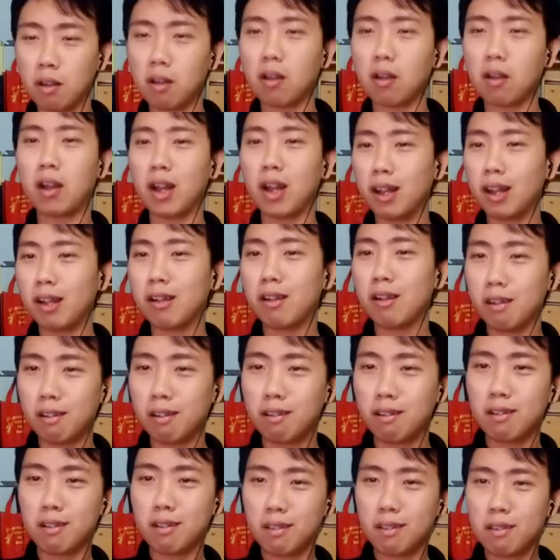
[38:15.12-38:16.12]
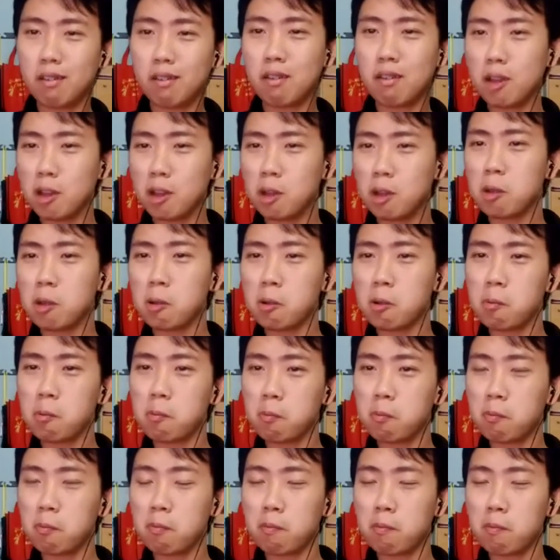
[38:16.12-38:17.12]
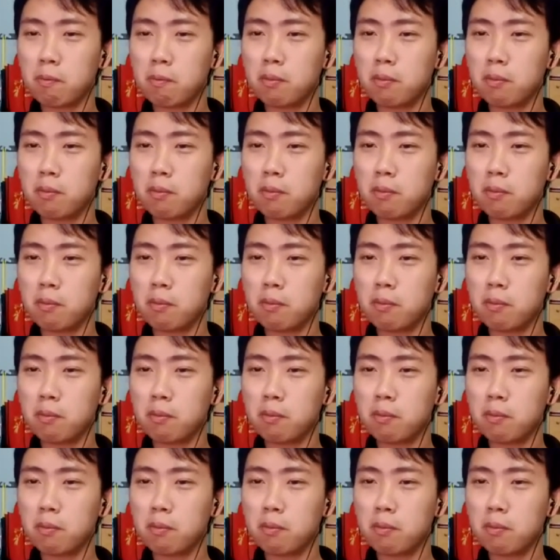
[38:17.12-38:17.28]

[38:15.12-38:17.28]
That's why this guy, we need to have this